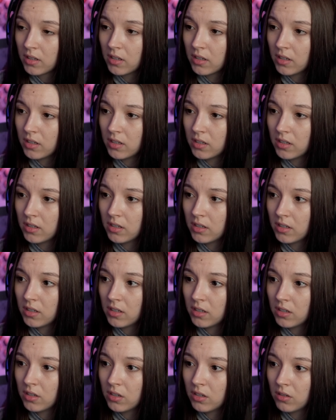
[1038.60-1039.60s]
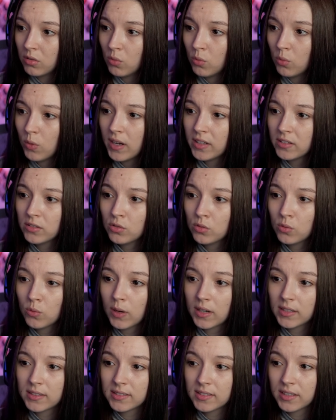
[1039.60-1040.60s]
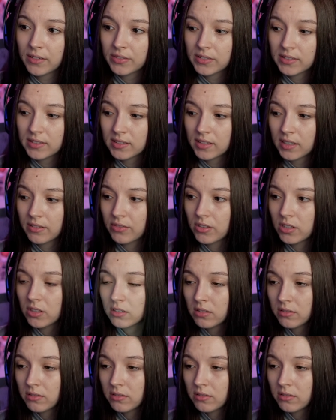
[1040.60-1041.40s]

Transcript: Uh, one two one seven seven.